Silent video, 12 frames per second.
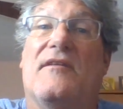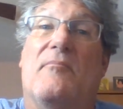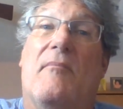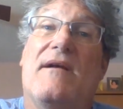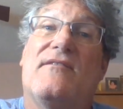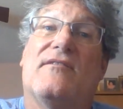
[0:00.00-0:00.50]
as
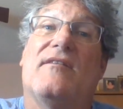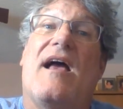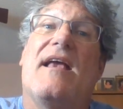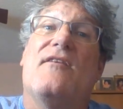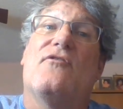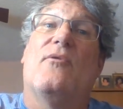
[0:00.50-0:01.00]
much as
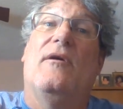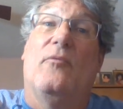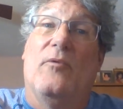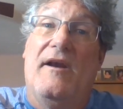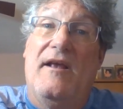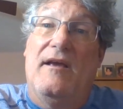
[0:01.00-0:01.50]
I enjoyed
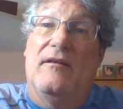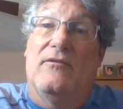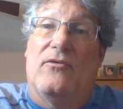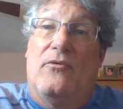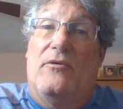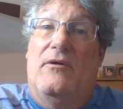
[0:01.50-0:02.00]
reading it
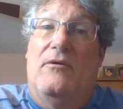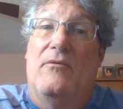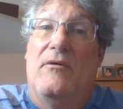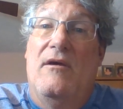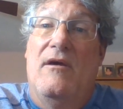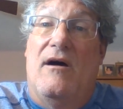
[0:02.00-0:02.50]
to you.
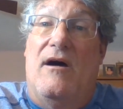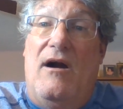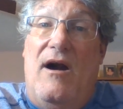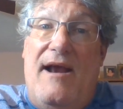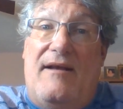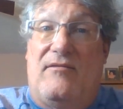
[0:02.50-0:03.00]
All
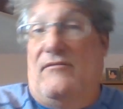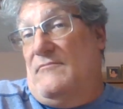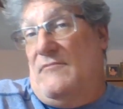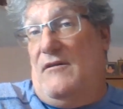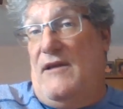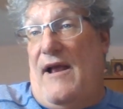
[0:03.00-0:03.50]
right.
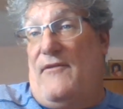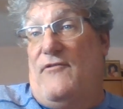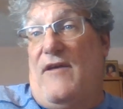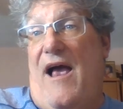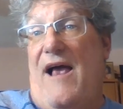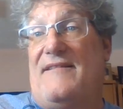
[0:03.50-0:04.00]
I'll catch
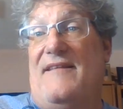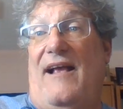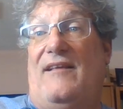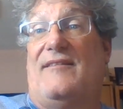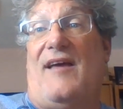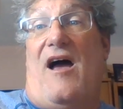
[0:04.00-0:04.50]
you guys
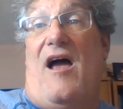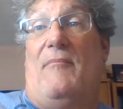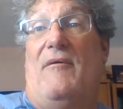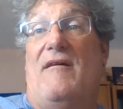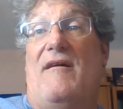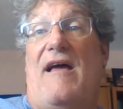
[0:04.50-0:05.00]
next
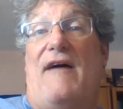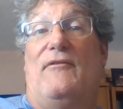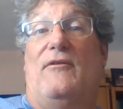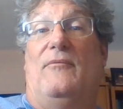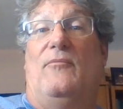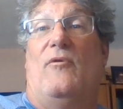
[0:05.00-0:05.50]
time. Have
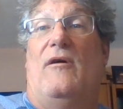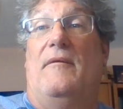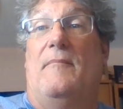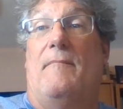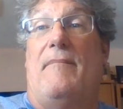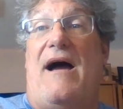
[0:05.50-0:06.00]
a good
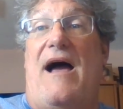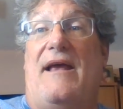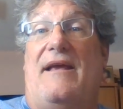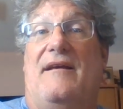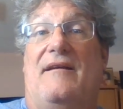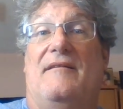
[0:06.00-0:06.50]
one. Bye.